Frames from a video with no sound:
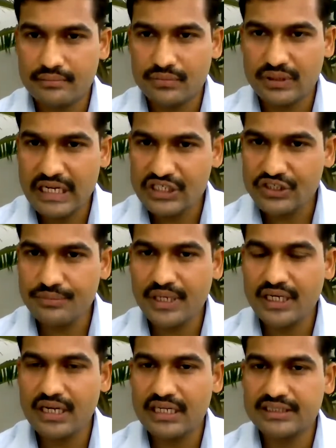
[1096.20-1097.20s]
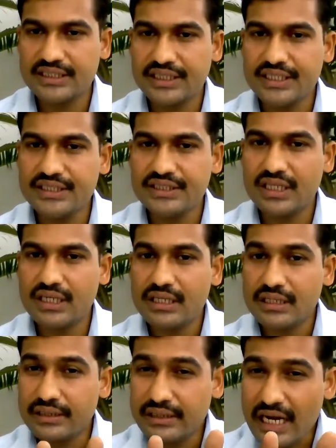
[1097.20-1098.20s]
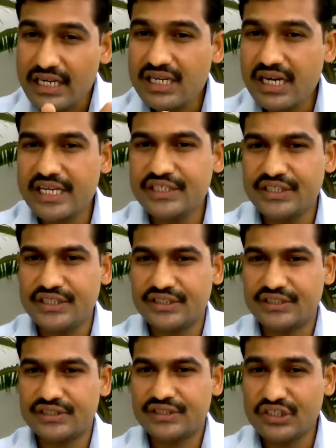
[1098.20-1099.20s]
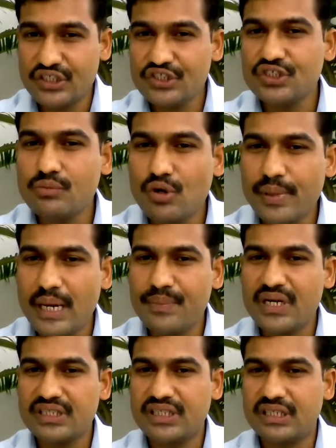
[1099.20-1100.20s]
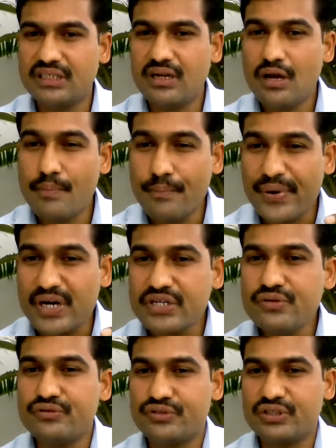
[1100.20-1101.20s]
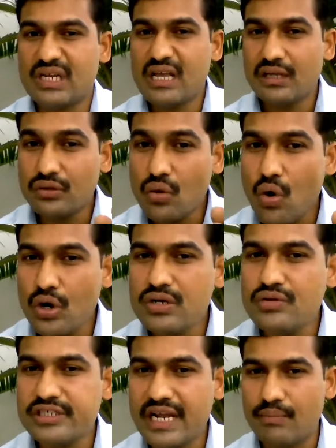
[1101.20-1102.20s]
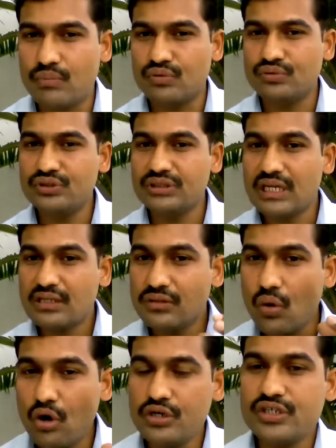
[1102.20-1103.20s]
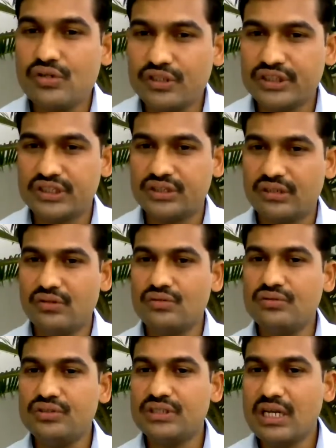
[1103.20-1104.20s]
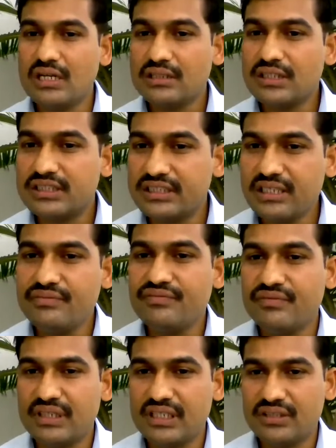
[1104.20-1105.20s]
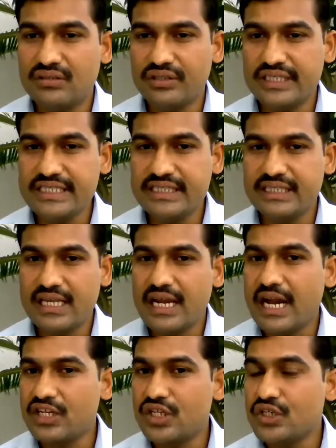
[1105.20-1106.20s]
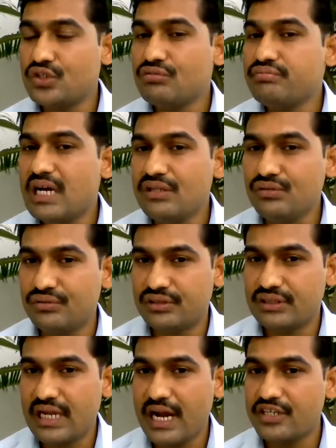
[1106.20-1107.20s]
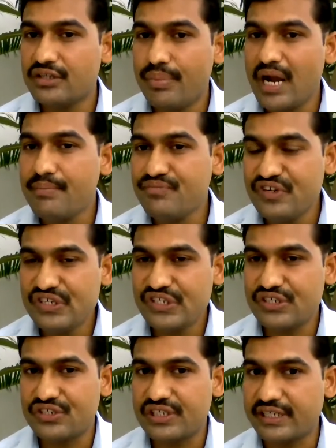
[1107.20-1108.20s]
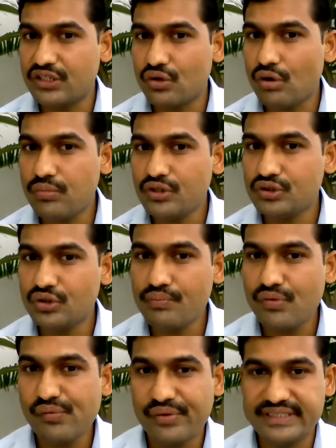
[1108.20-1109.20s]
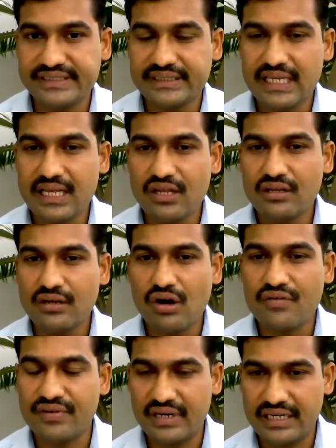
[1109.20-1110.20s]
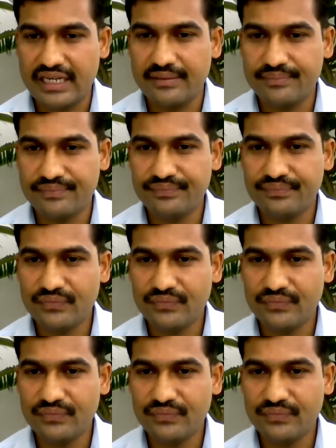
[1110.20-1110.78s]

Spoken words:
Nelson Mandela says that crisis, the system of apartheid, produced the Oliver Tambos, the Altior Sissulus, the Chief Police, and the Yusuf Dadus, and the Bram Fishers, and the Robert Softwares of our time.